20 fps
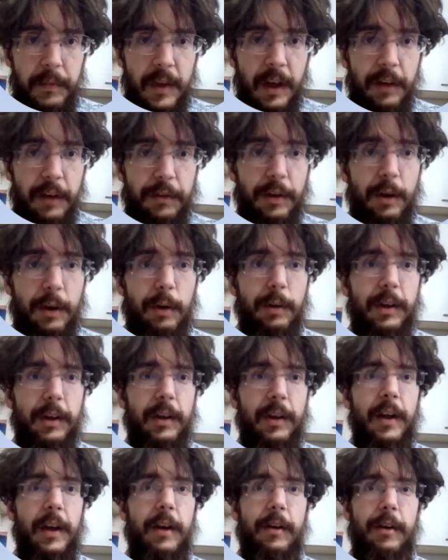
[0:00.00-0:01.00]
So
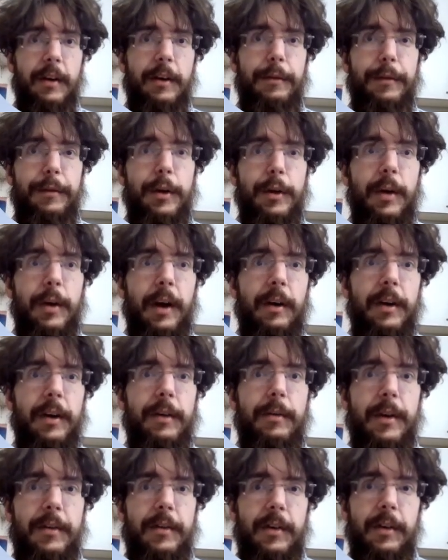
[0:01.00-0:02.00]
here are a few
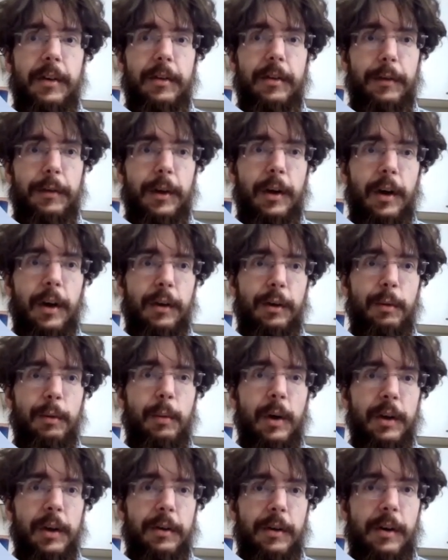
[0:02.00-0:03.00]
characteristics of the Gothic
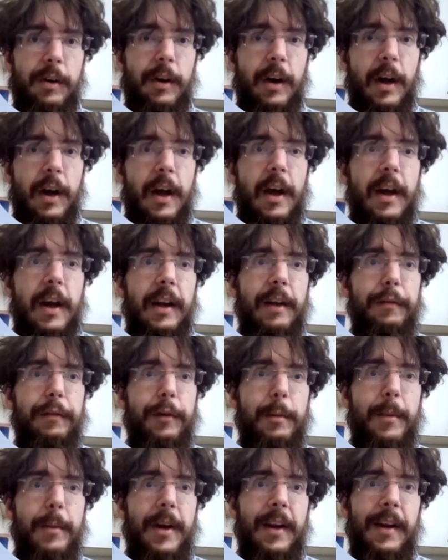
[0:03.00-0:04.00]
wanderer. They've
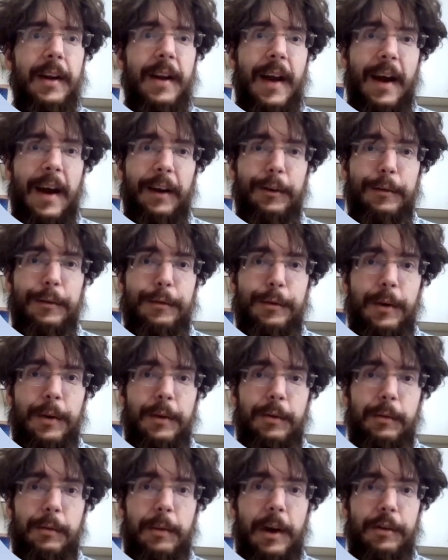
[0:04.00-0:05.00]
committed an act of
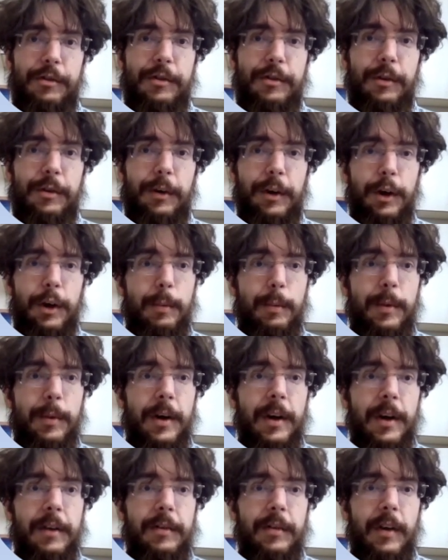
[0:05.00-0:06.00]
transgression or
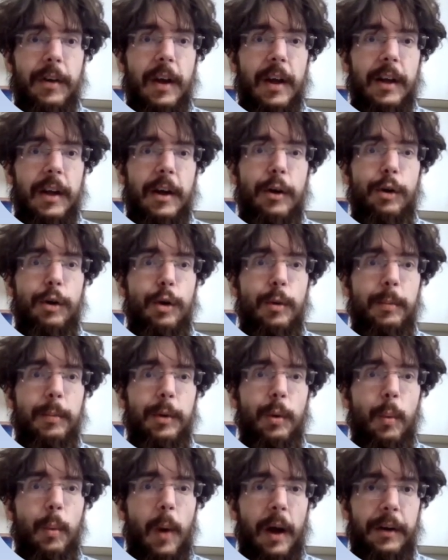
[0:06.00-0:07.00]
hubris. They're doomed
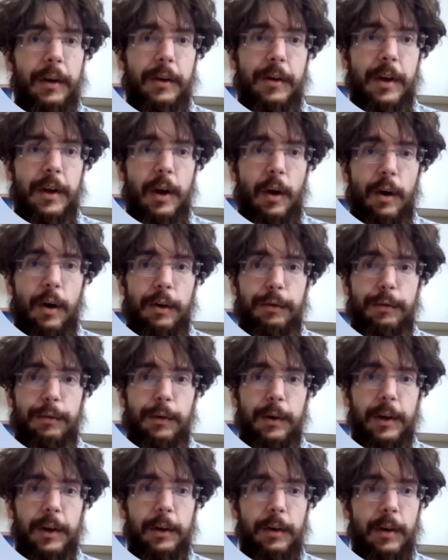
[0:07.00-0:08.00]
to wander the earth
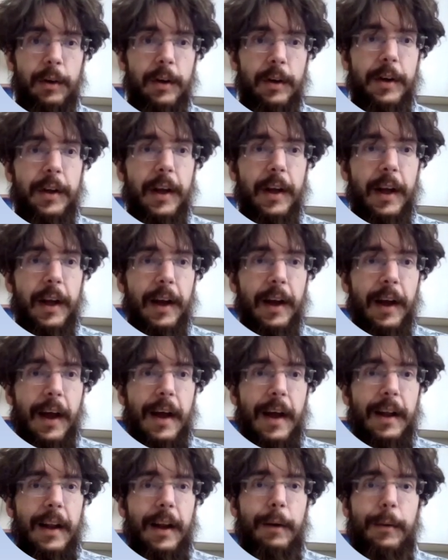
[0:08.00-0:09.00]
for eternity.
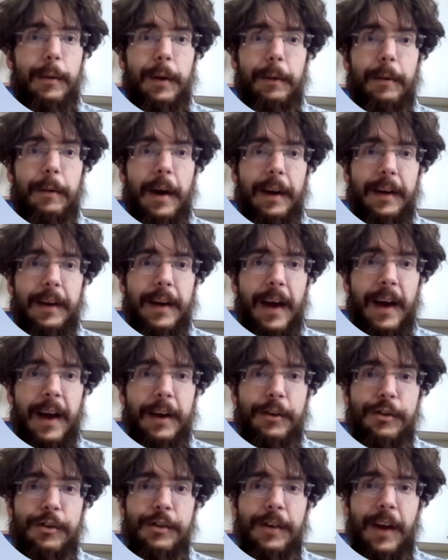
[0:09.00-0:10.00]
They regret the
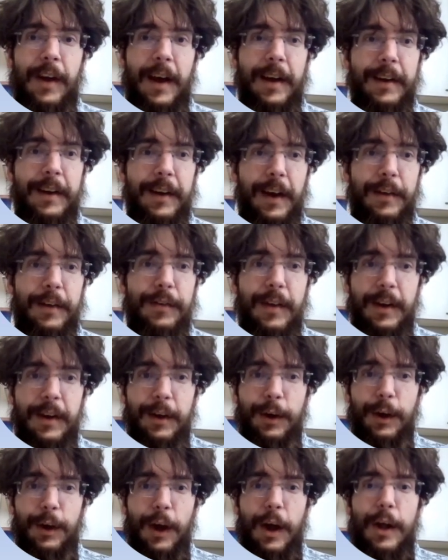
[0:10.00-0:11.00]
action. And I think
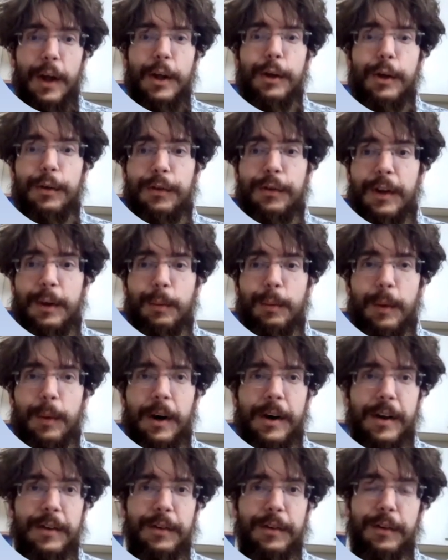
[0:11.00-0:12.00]
you see
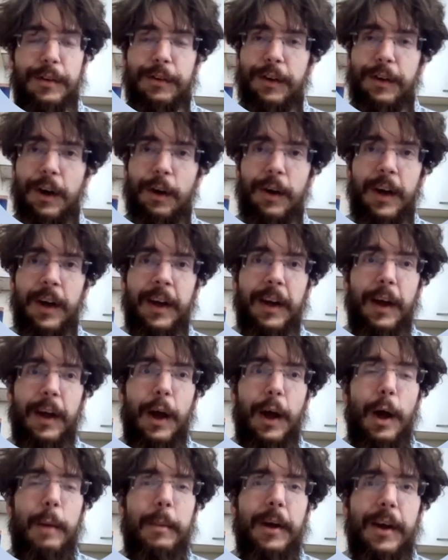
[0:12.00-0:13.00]
where this is going,
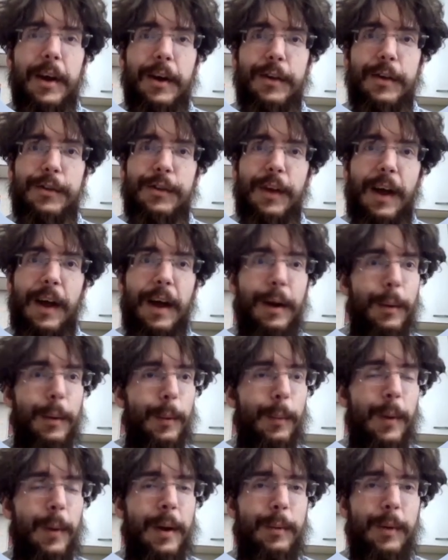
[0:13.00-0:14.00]
because
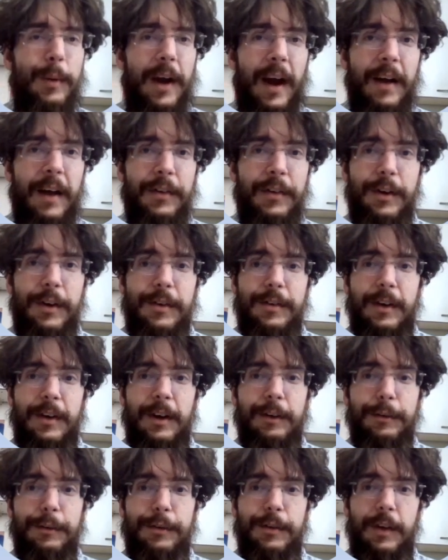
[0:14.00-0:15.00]
when we ask
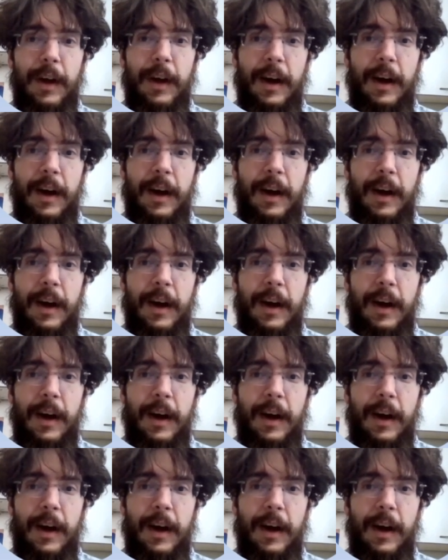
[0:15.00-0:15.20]
ourselves,